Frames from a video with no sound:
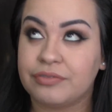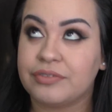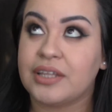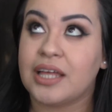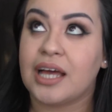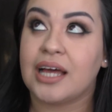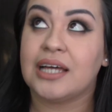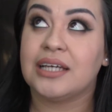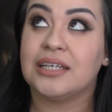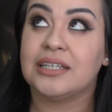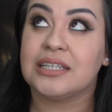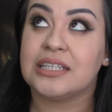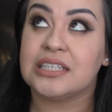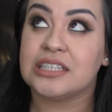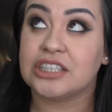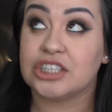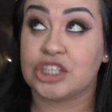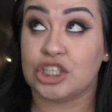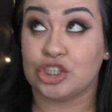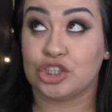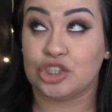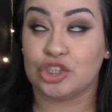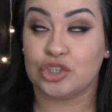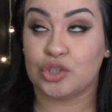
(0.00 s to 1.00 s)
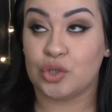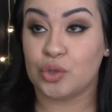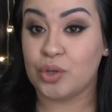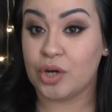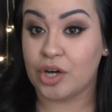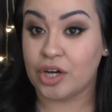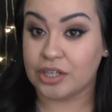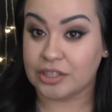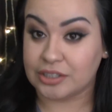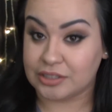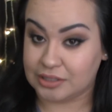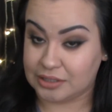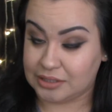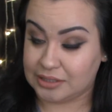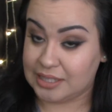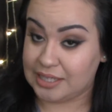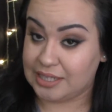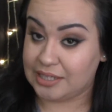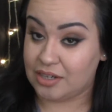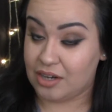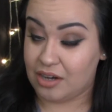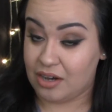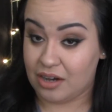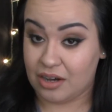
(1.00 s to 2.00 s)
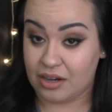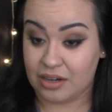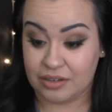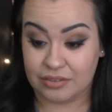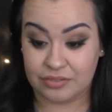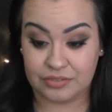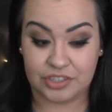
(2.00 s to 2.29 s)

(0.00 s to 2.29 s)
That is so hard to take off